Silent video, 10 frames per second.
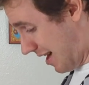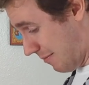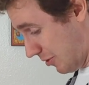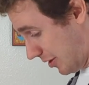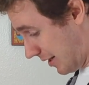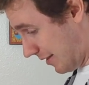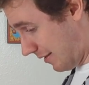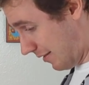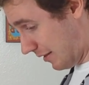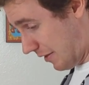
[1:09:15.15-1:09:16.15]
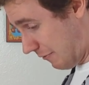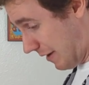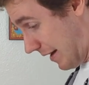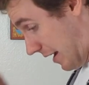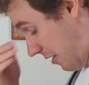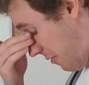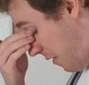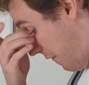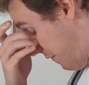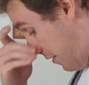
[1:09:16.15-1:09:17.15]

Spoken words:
I'm looking at this list right now